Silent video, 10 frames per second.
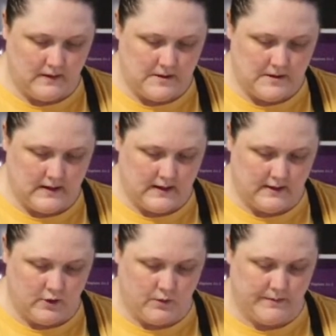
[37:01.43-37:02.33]
I don't
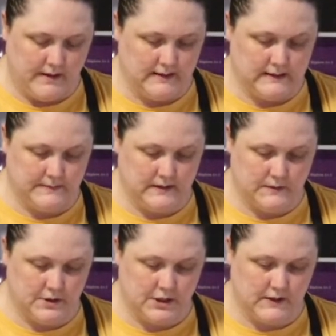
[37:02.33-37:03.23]
know what my husband's
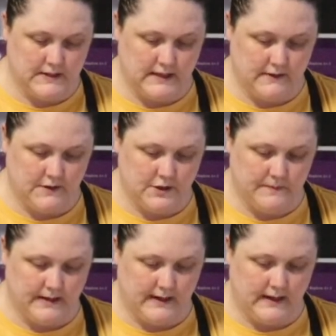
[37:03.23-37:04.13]
watching on television, but
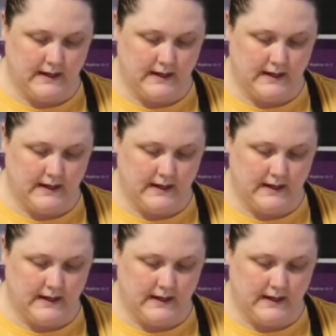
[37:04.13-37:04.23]
I can hear